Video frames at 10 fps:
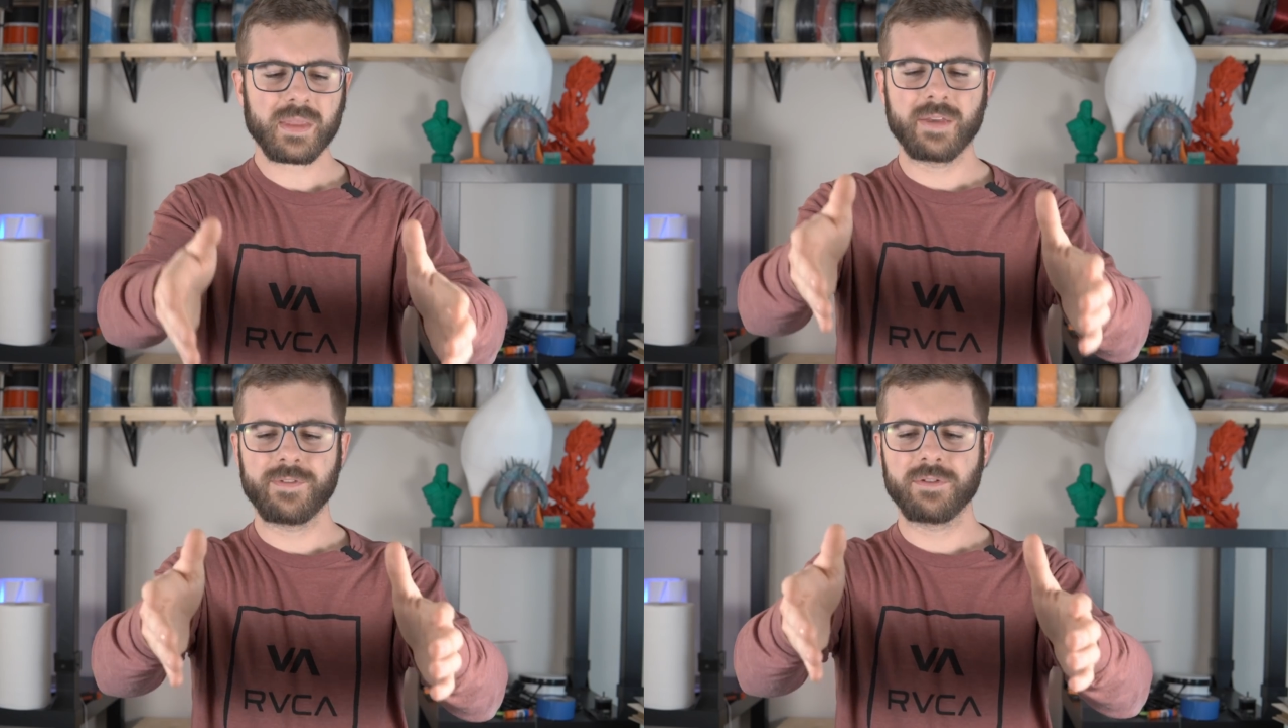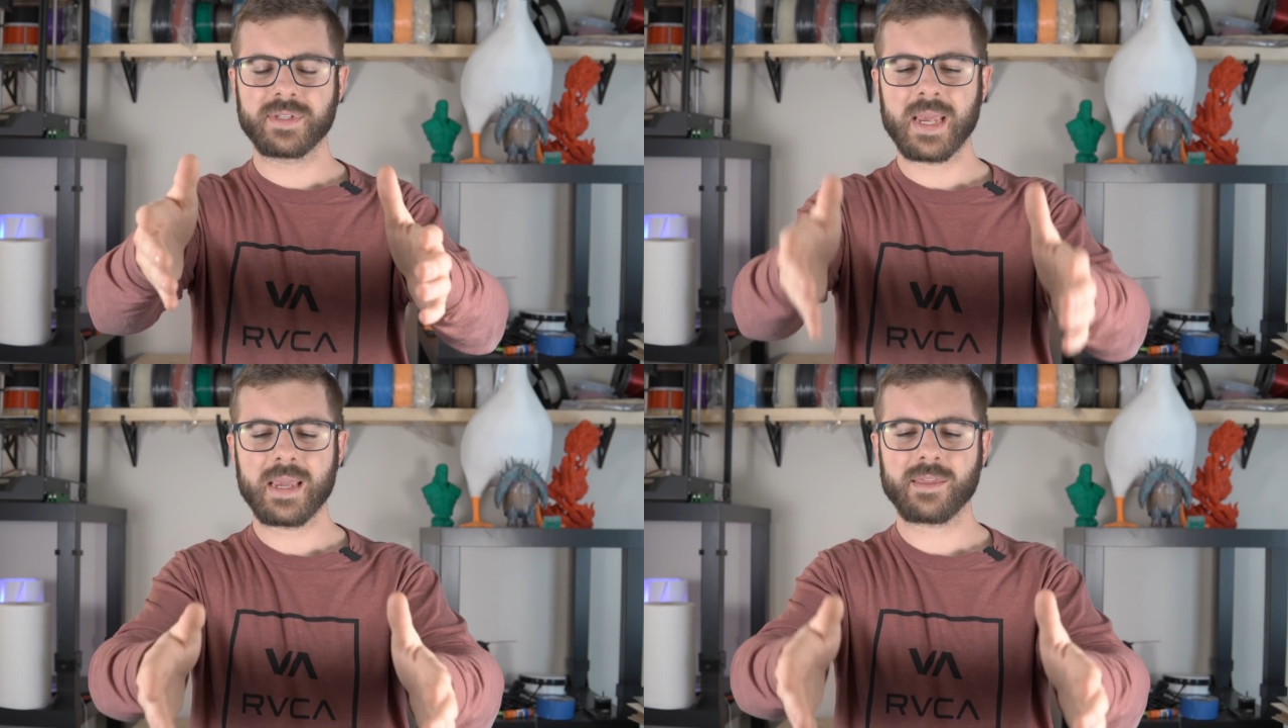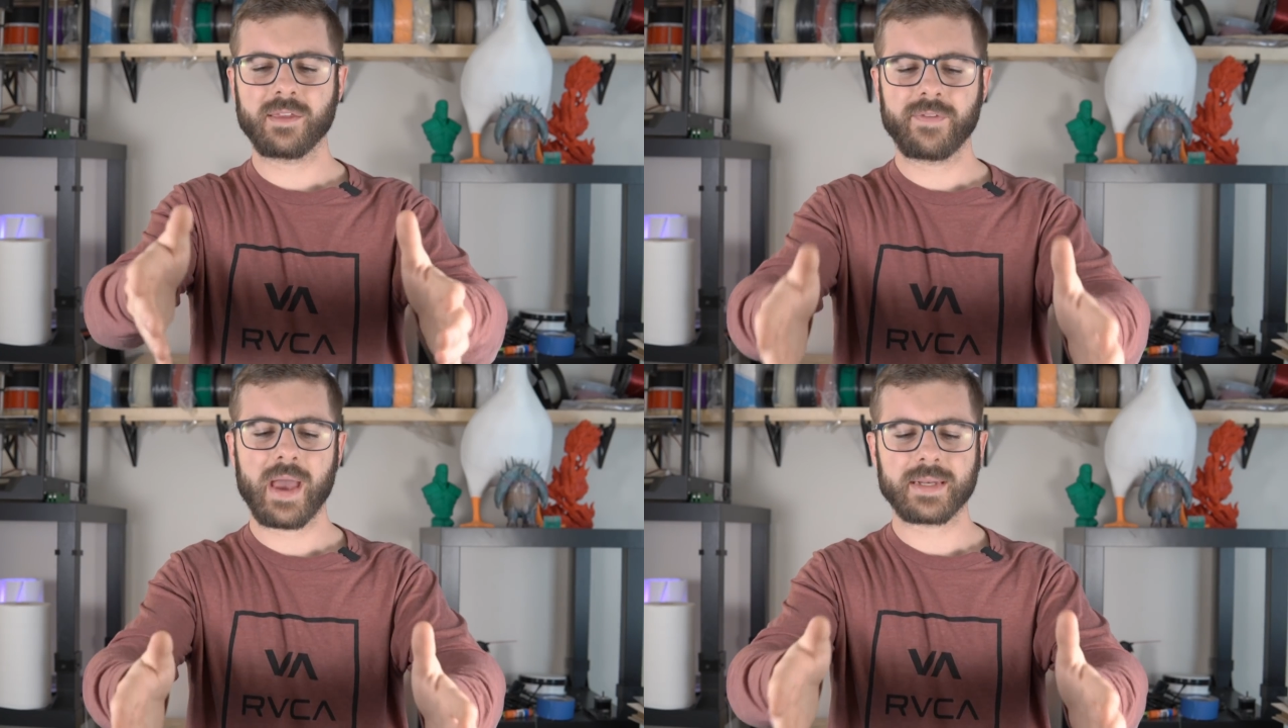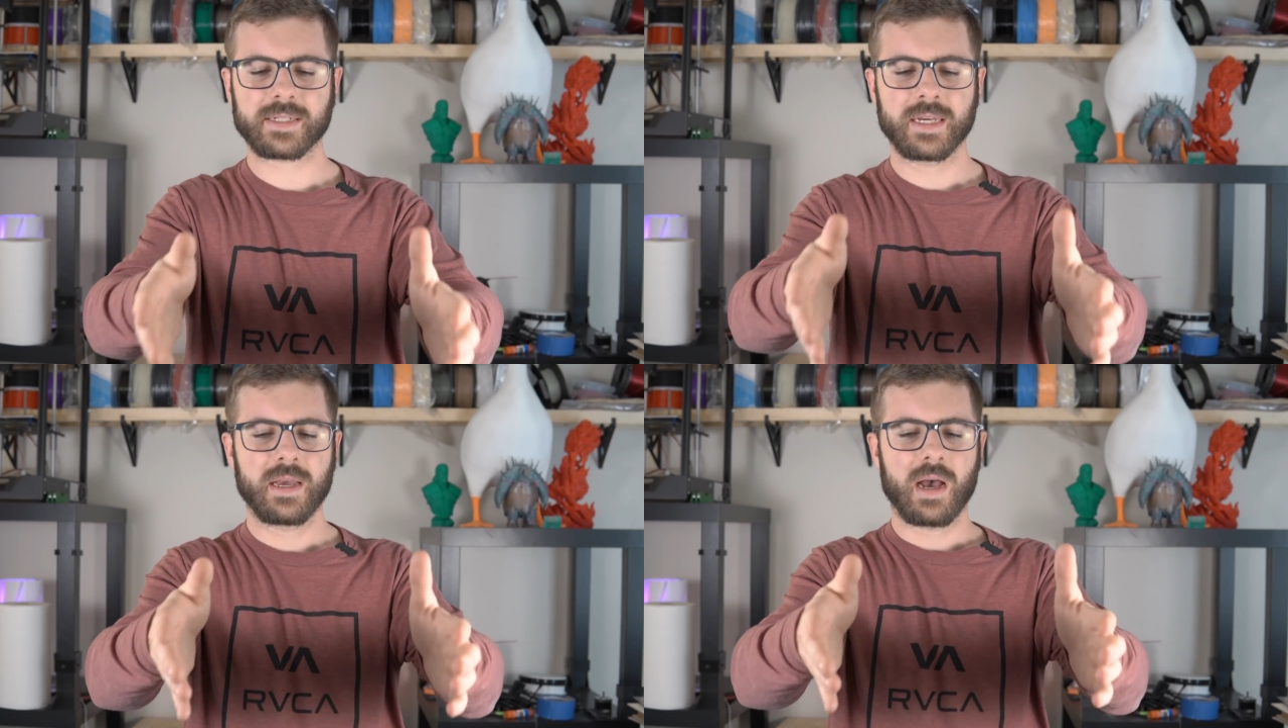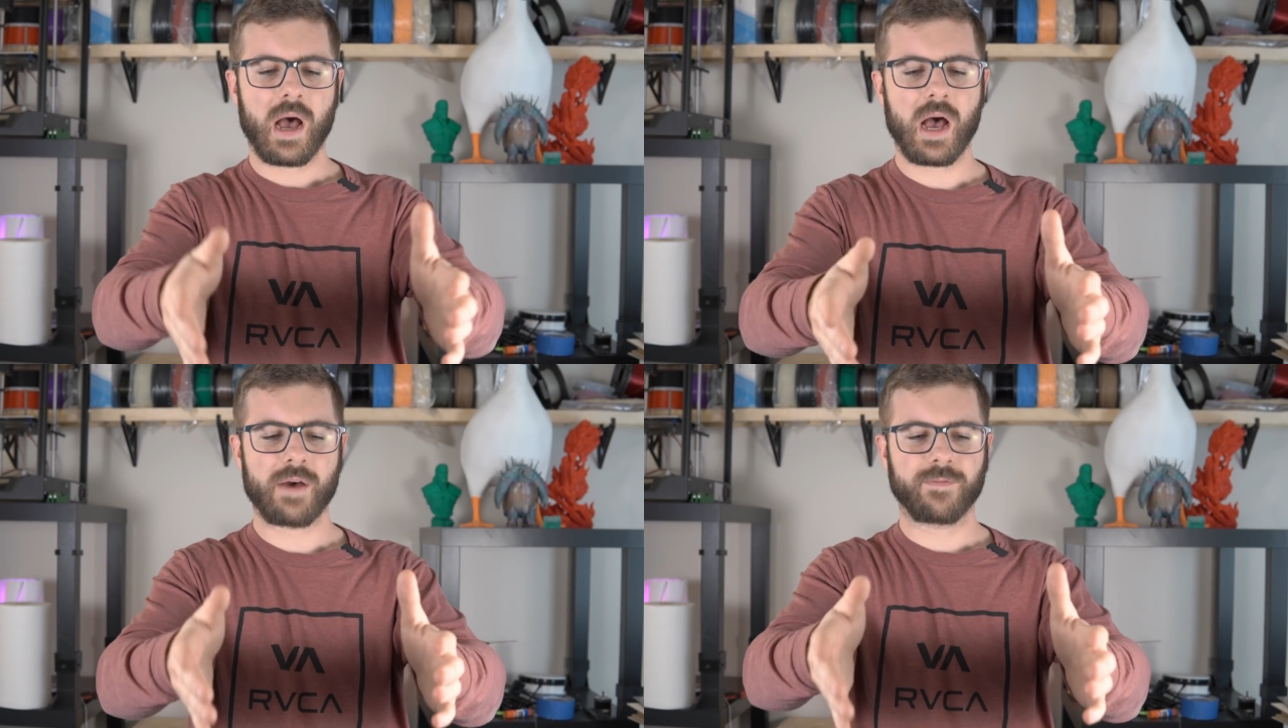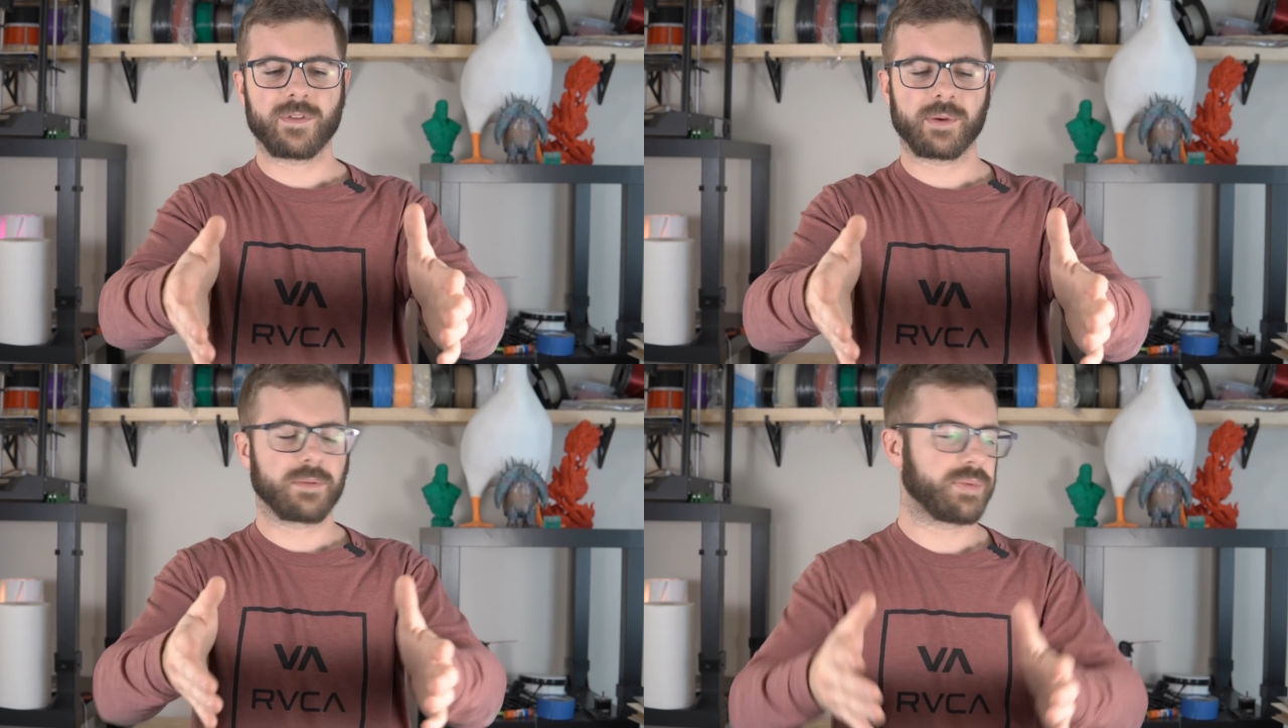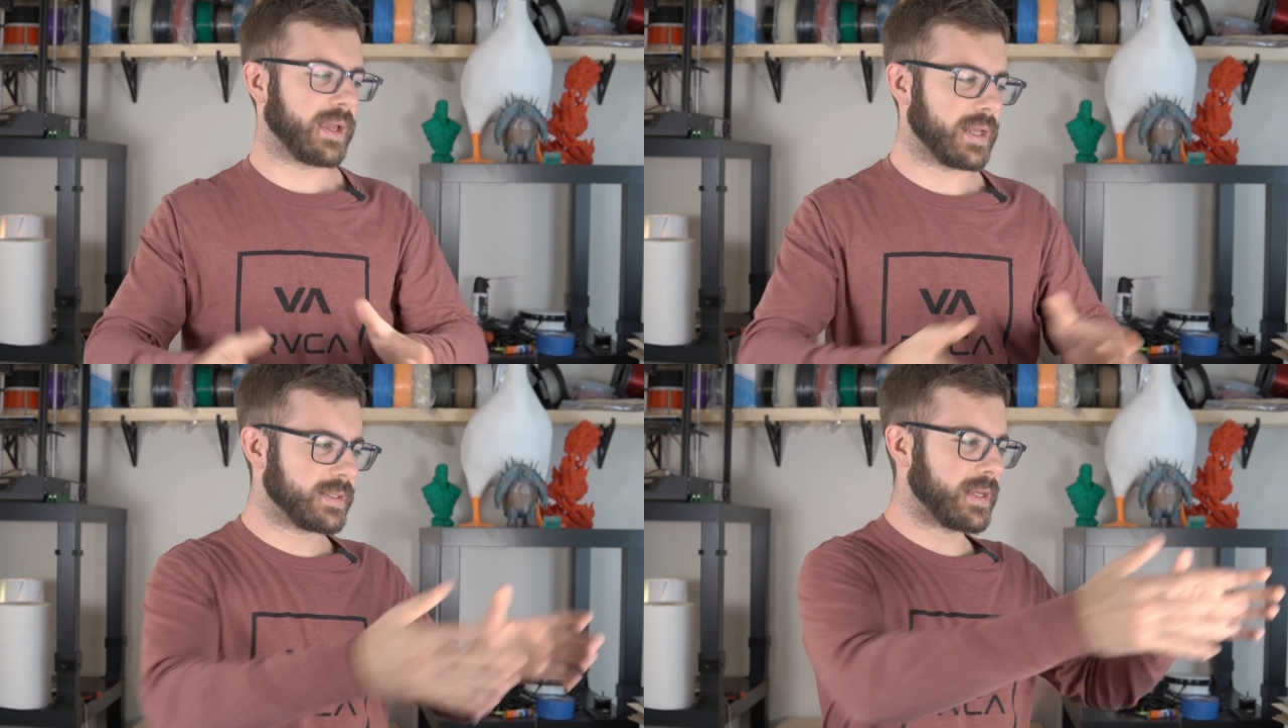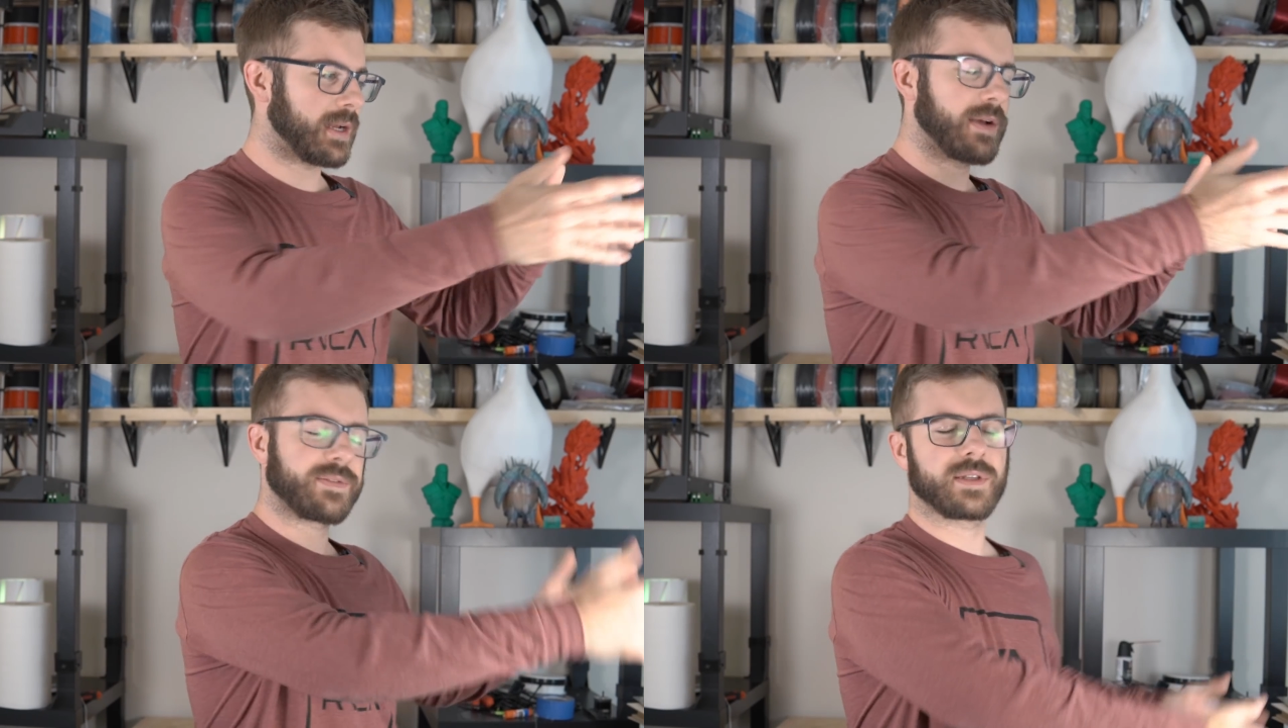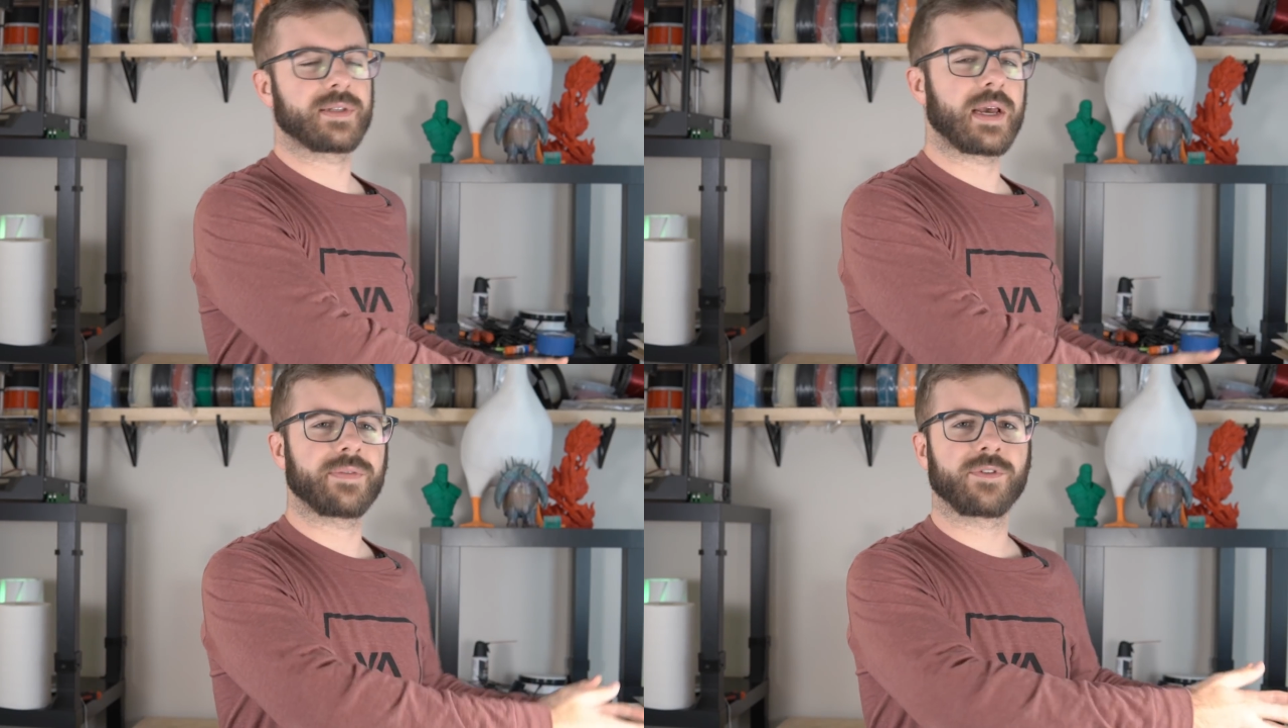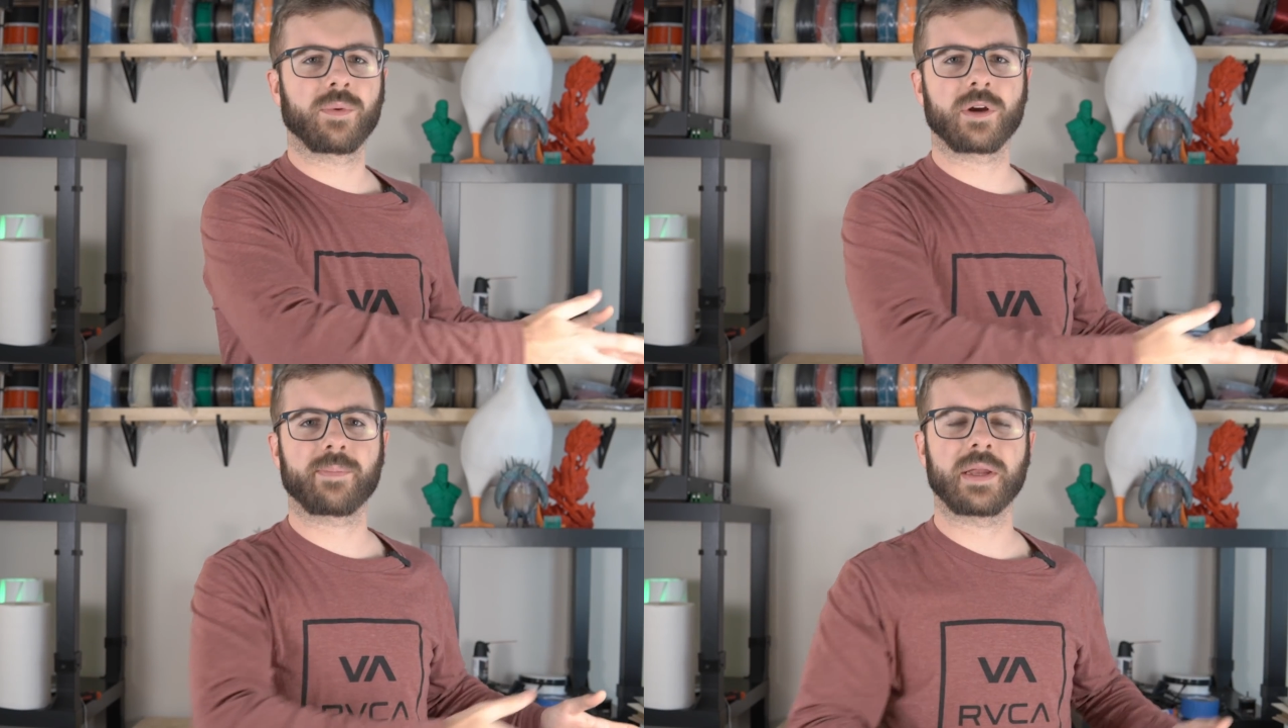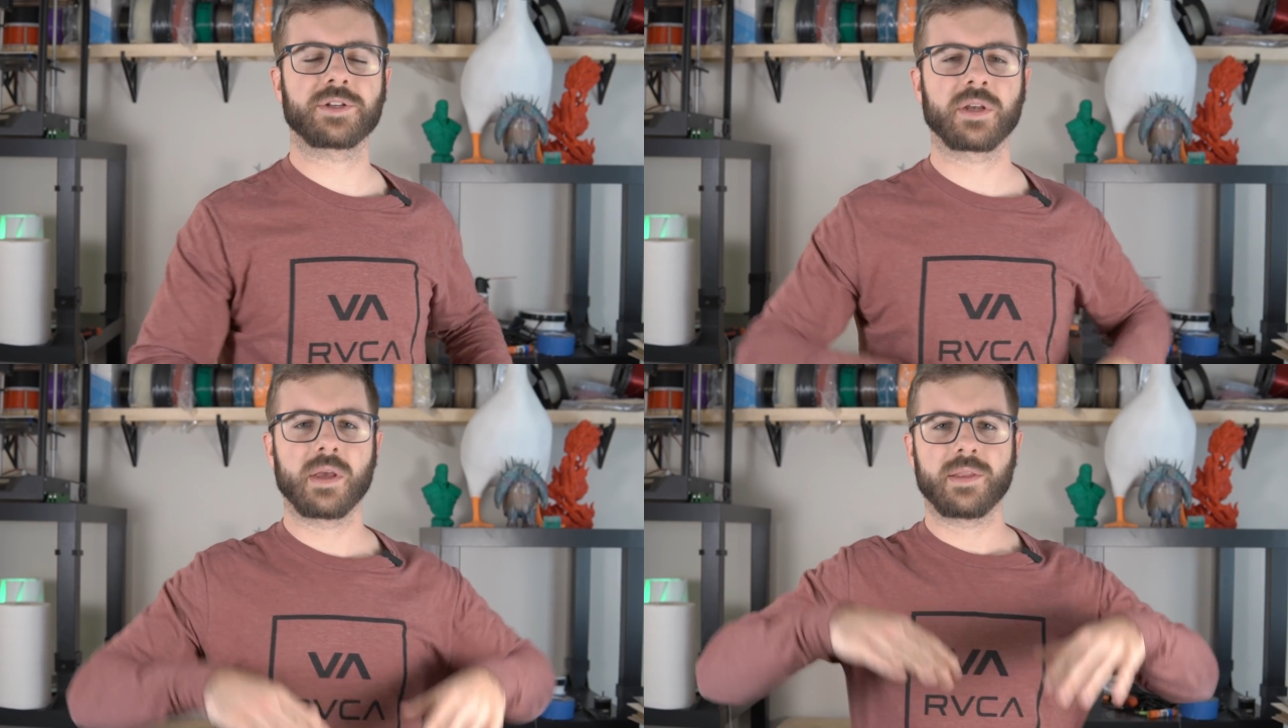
if you take the vat off of the build plate and set it off to the side of your workbench,